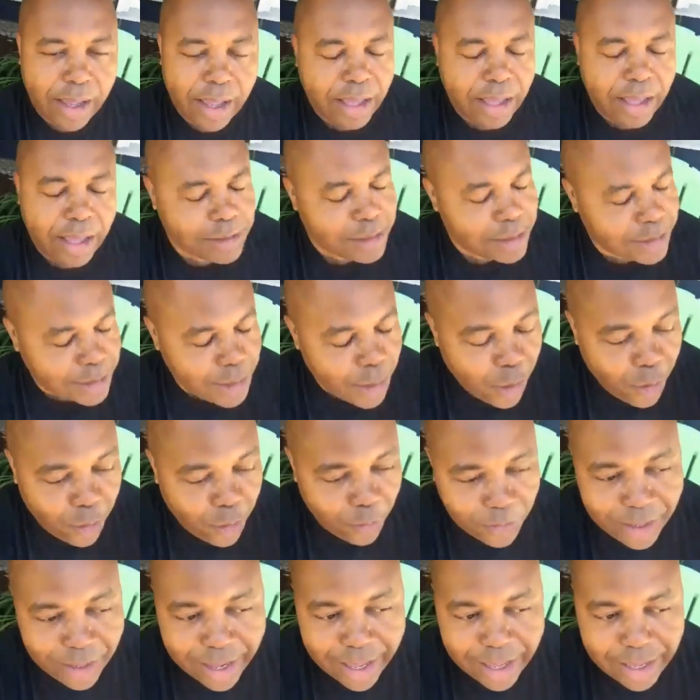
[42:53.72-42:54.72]

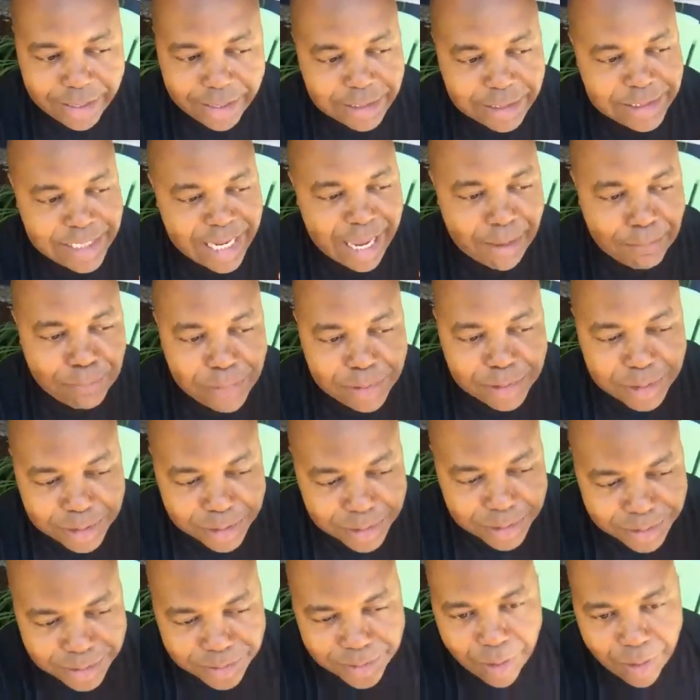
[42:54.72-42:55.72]
So this happens
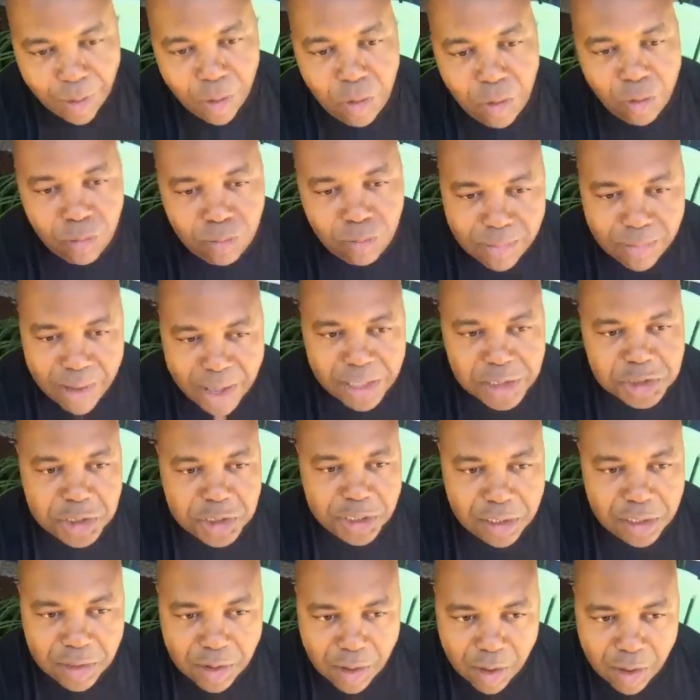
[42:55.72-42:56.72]
so much
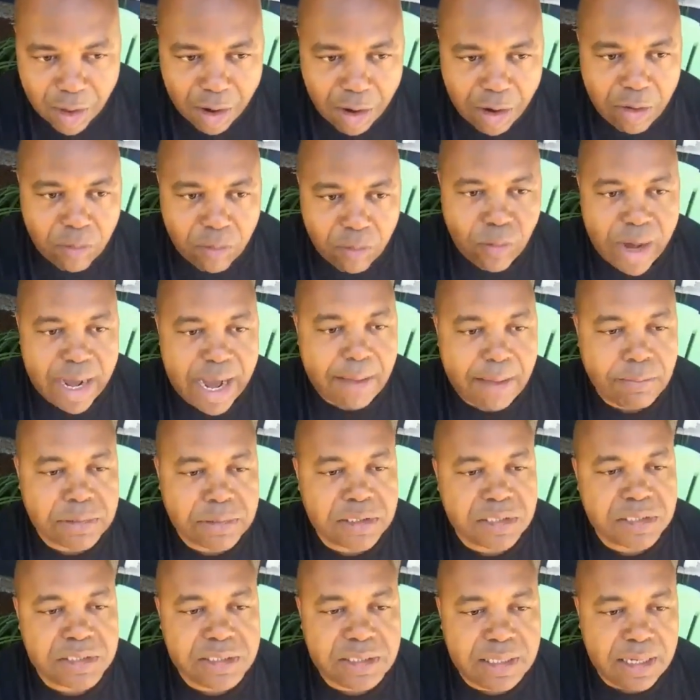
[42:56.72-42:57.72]
in art, right? I'm
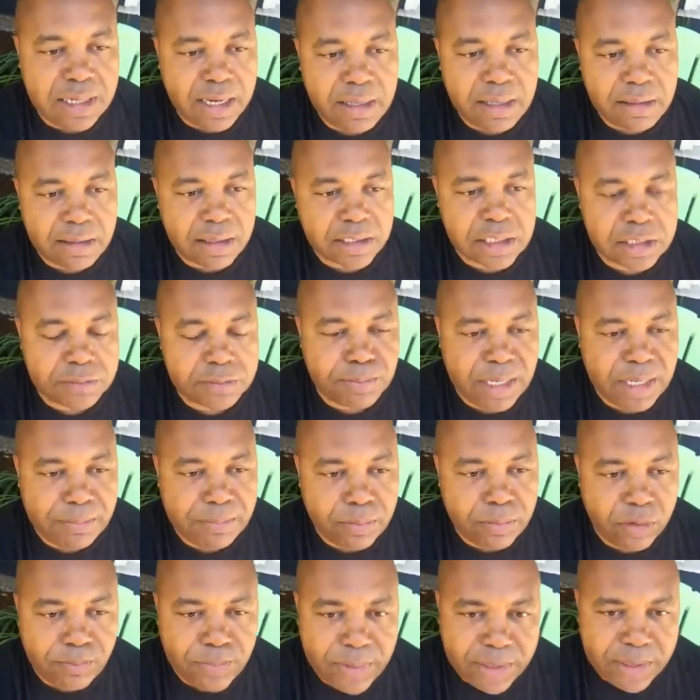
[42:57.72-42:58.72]
seeing this,
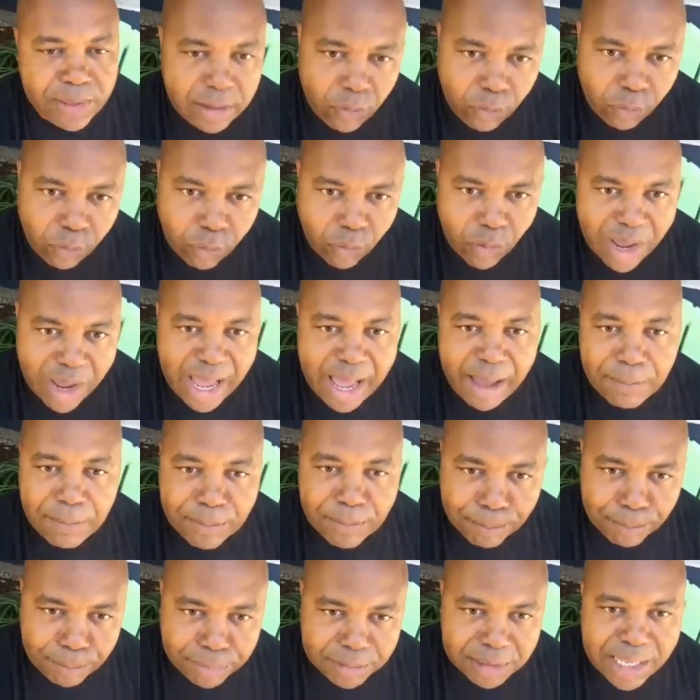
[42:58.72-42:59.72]
people being robbed
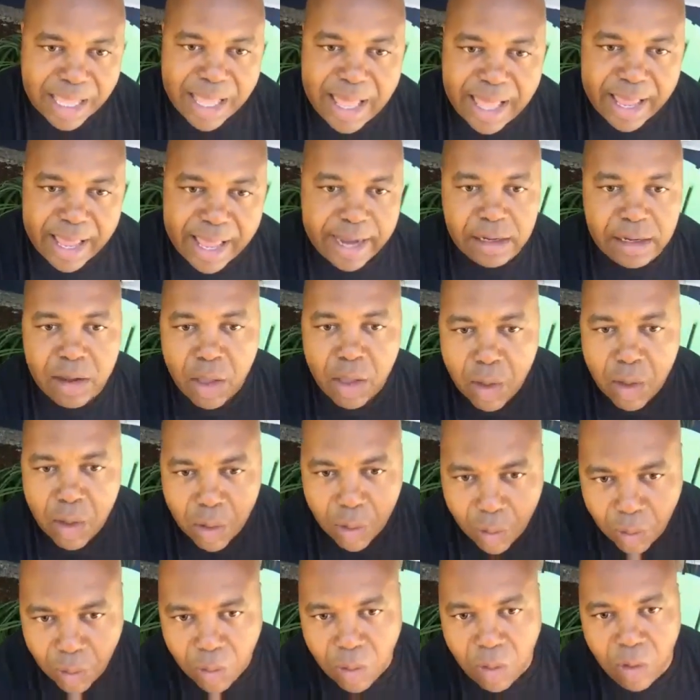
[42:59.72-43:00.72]
blind
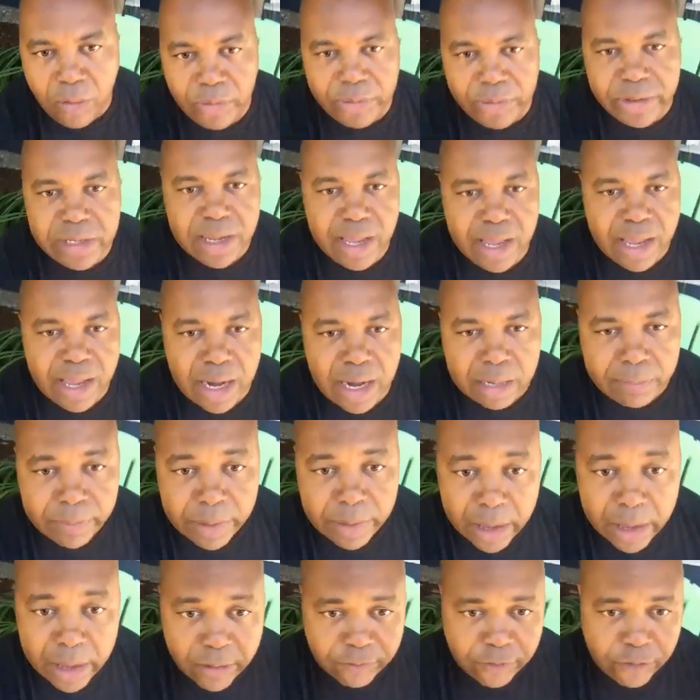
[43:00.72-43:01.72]
all the time
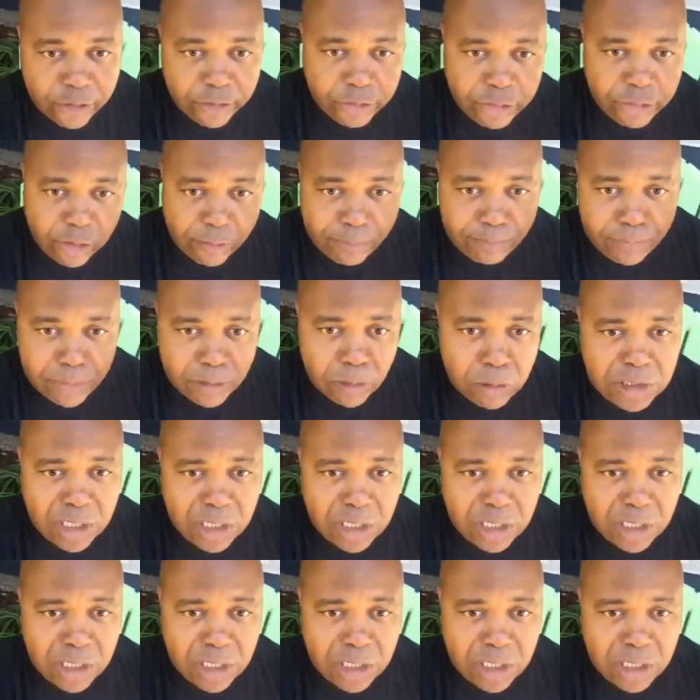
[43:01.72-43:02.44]
for their music